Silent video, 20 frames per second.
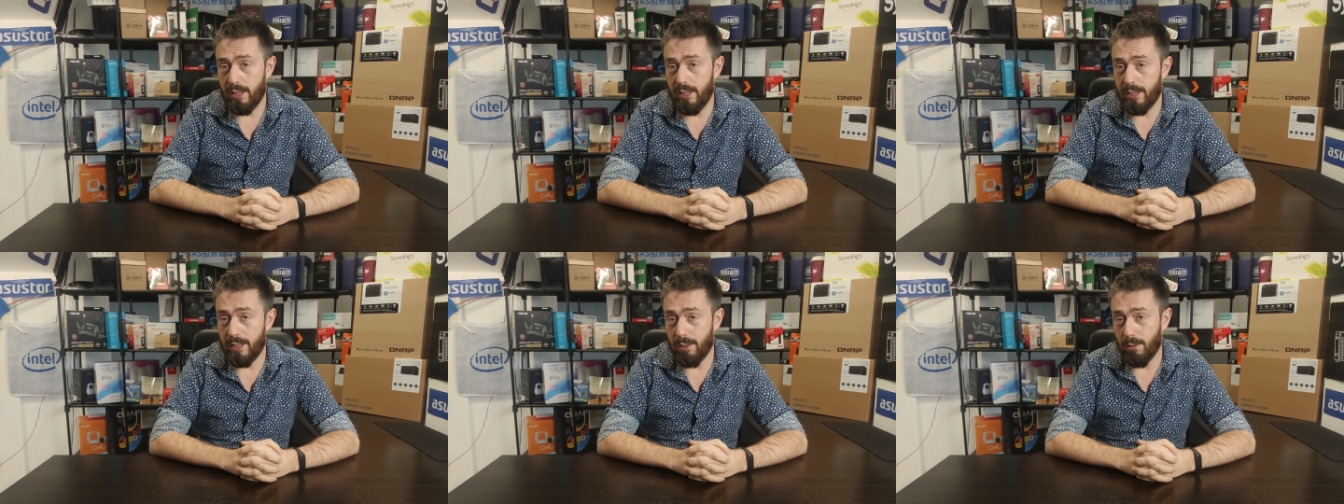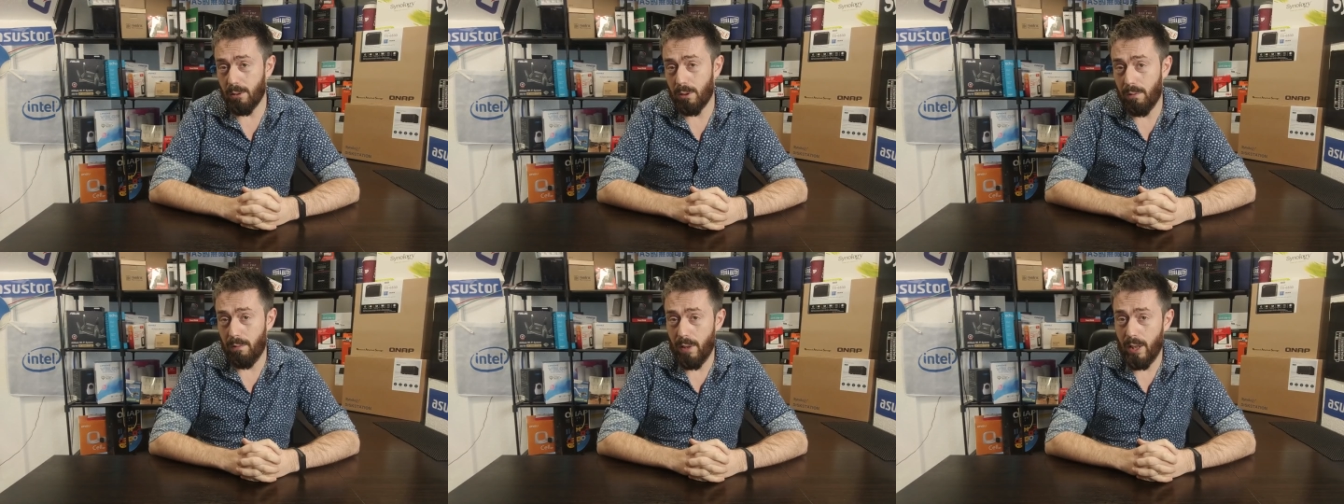since
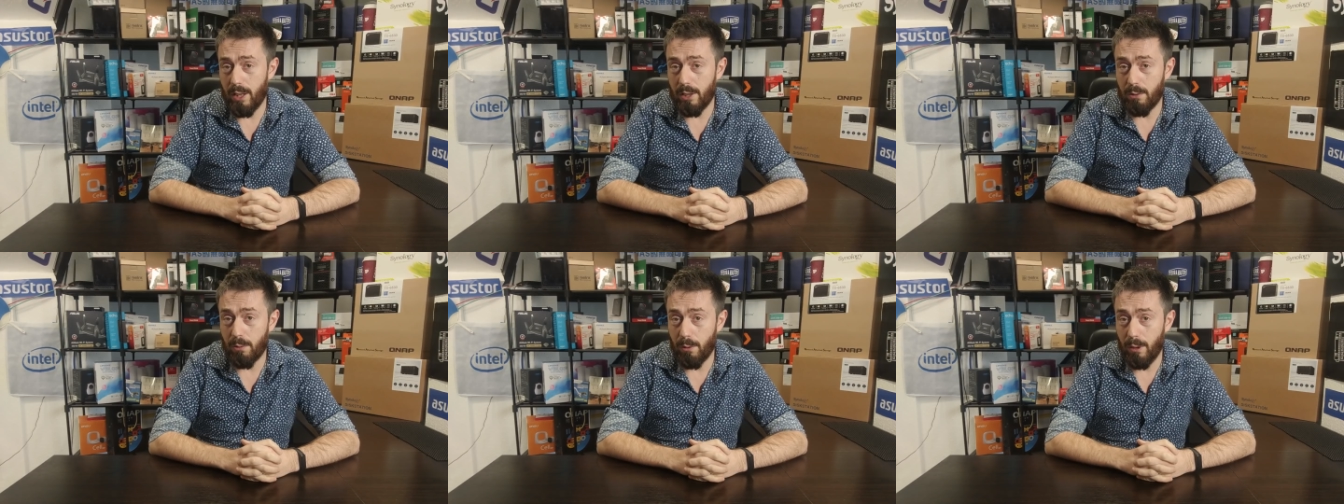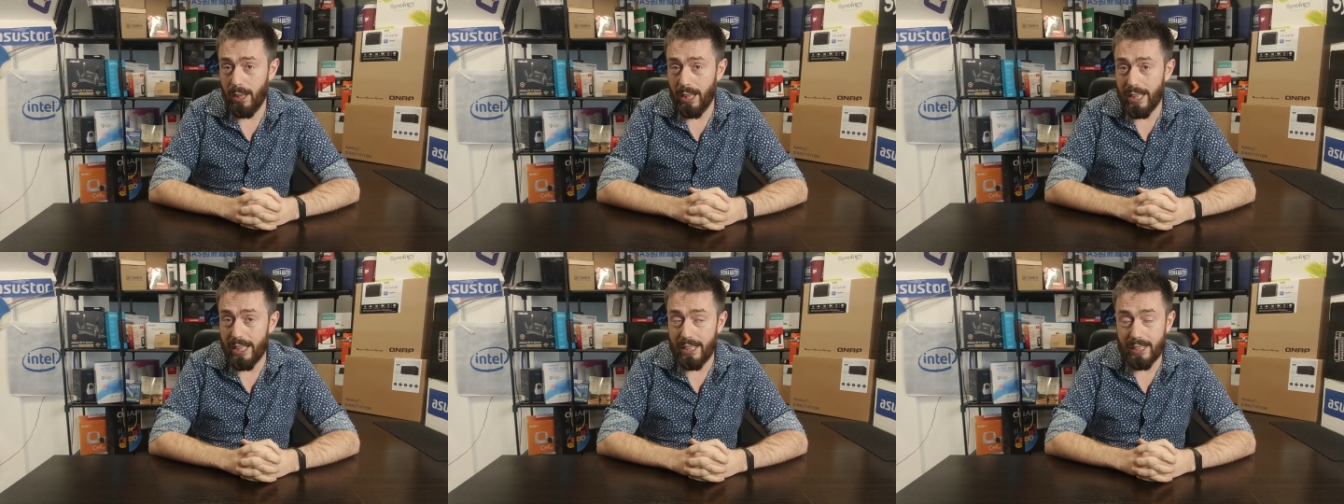it was first
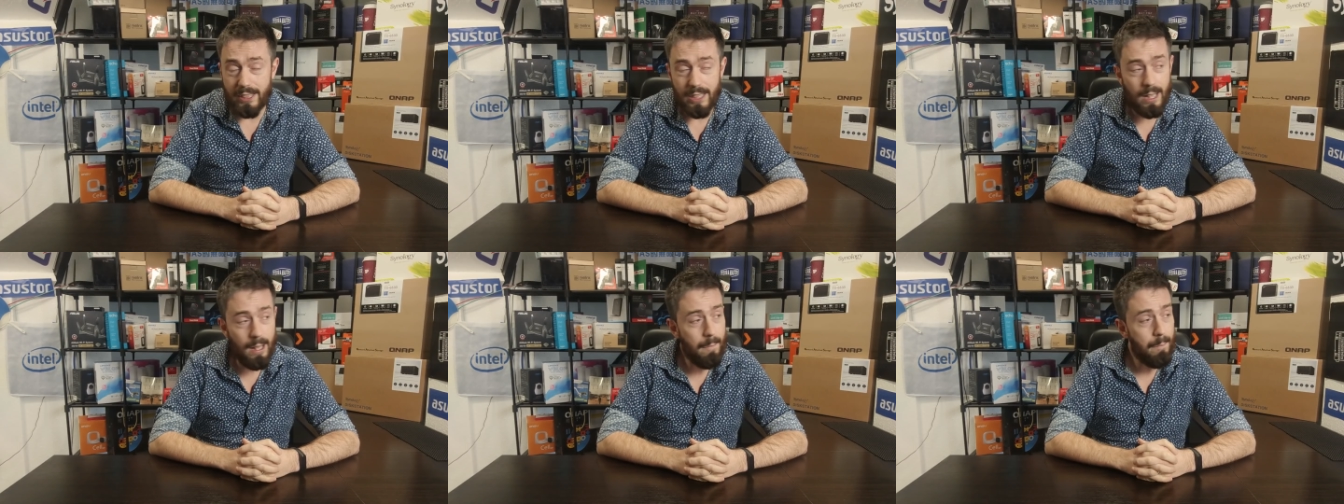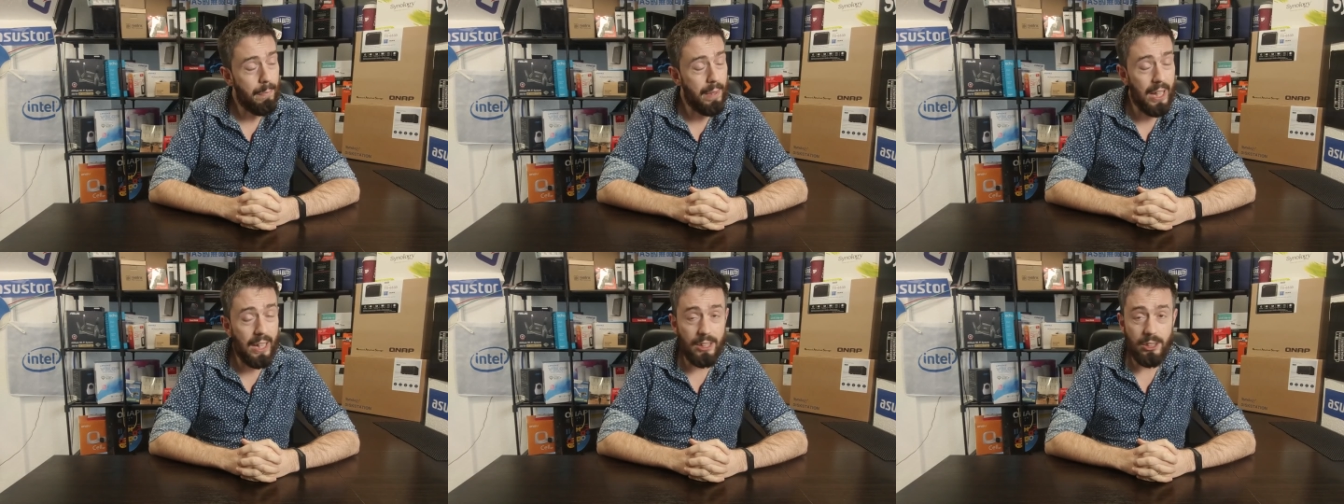released,
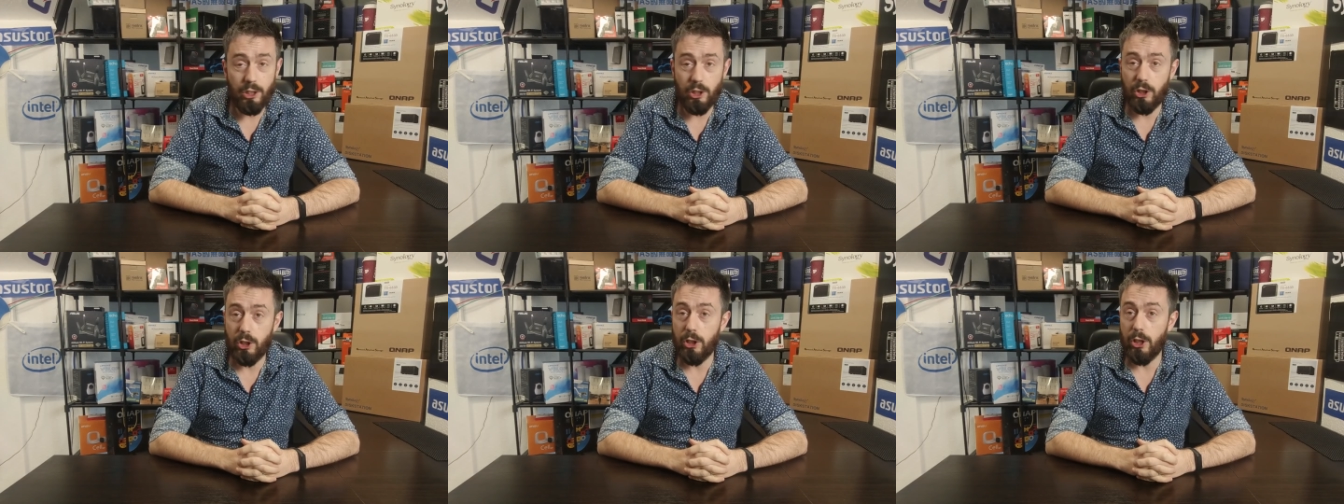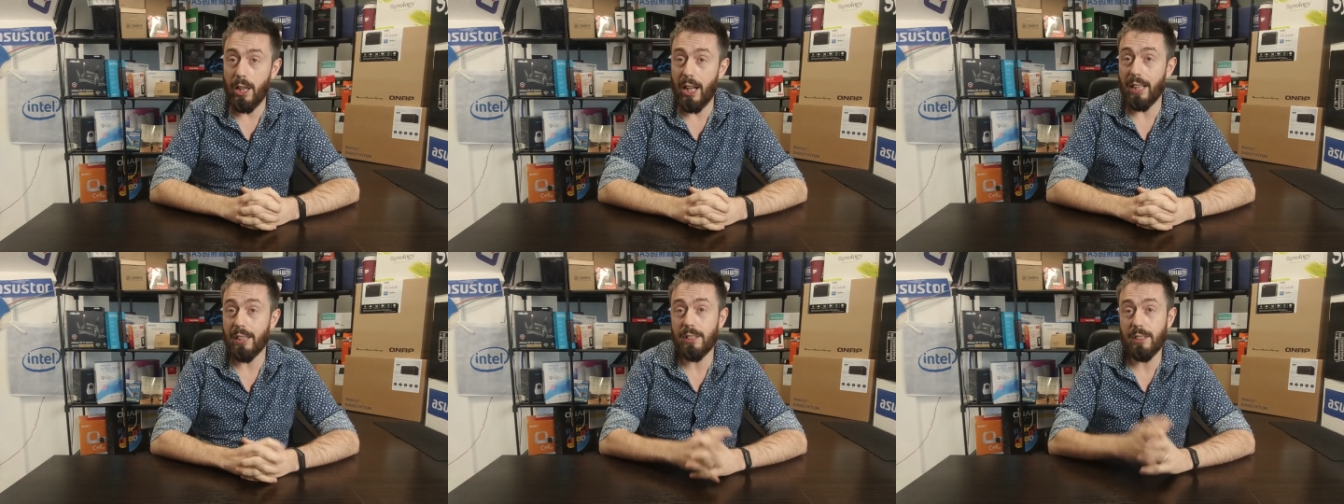is
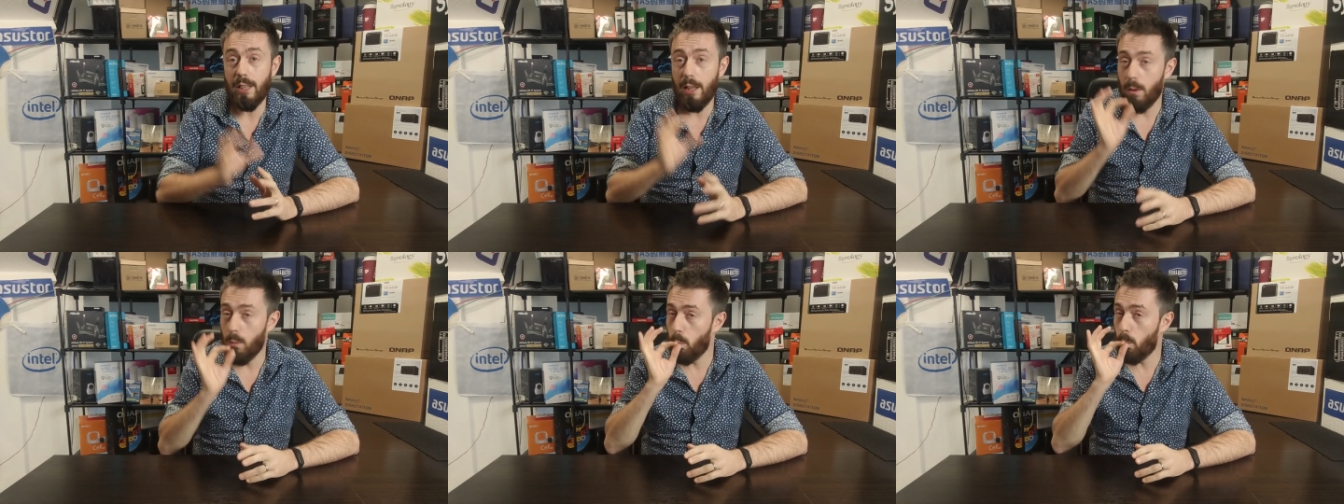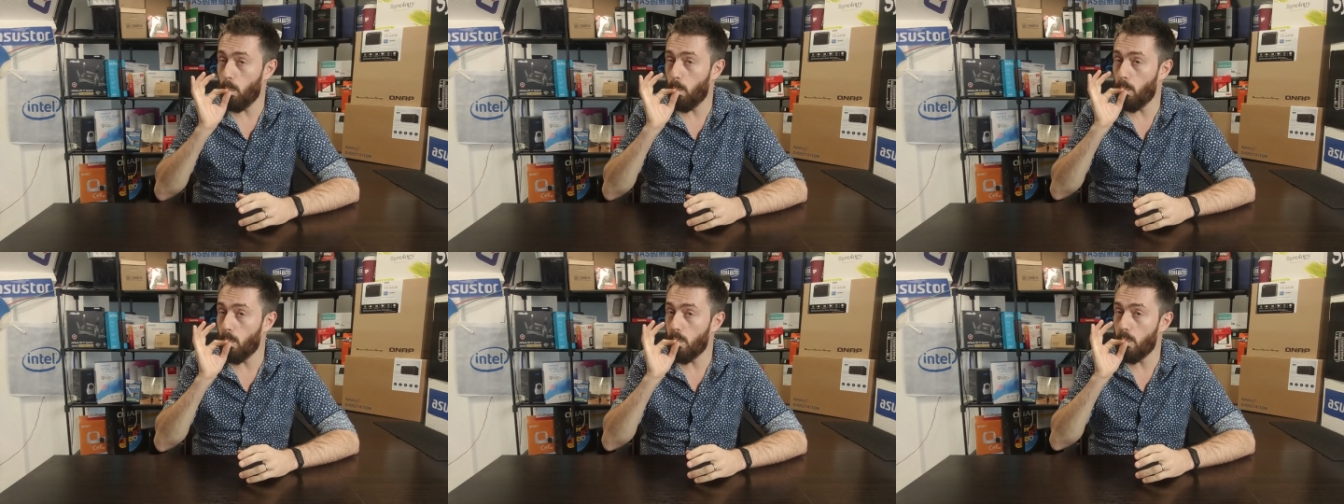just
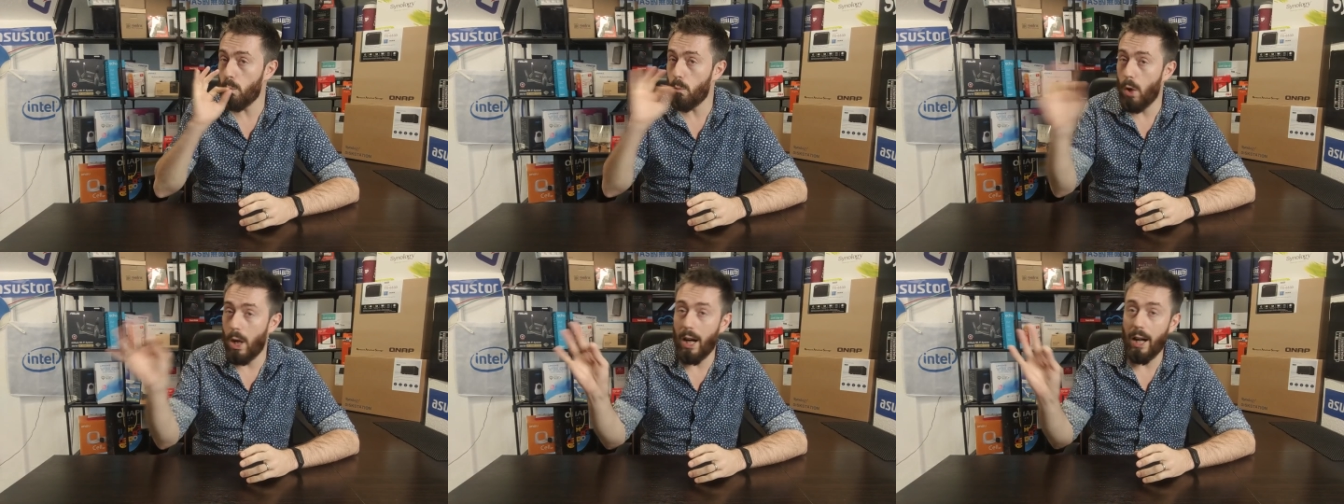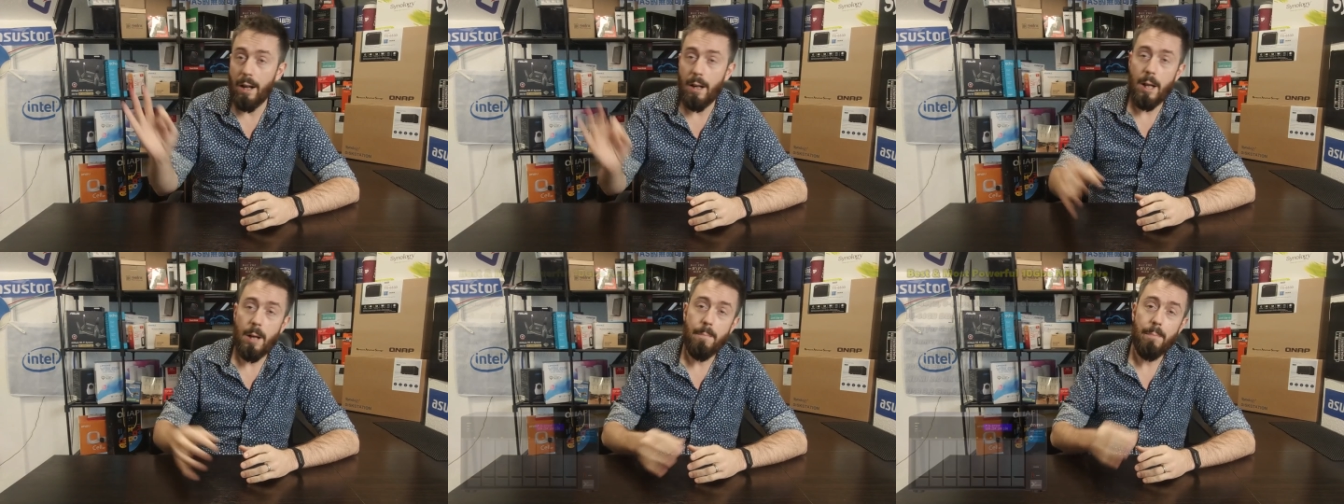mwah.